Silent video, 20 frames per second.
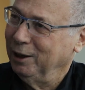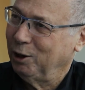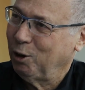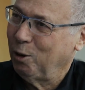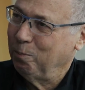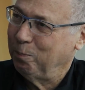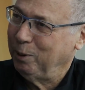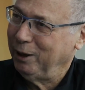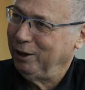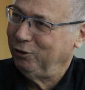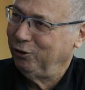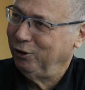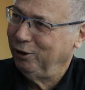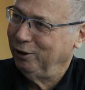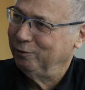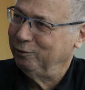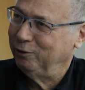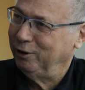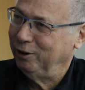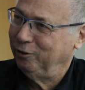completion
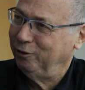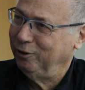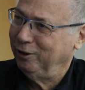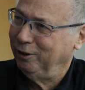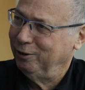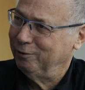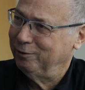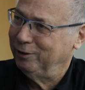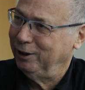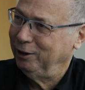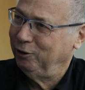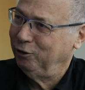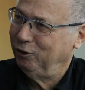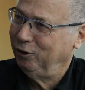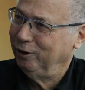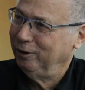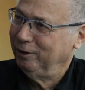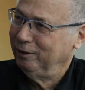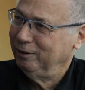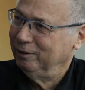of this innovation?